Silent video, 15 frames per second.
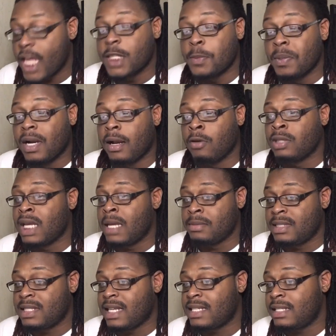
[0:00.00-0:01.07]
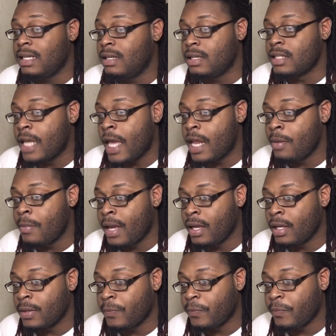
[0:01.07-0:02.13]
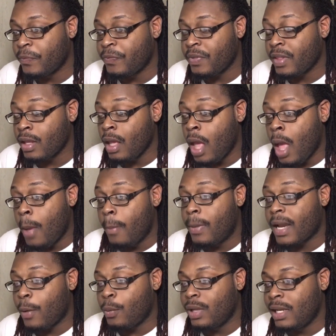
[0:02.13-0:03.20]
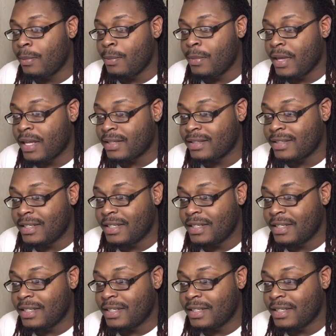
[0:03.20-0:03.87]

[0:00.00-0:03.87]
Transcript: It's been a long time since I've seen this anime, but I will admit,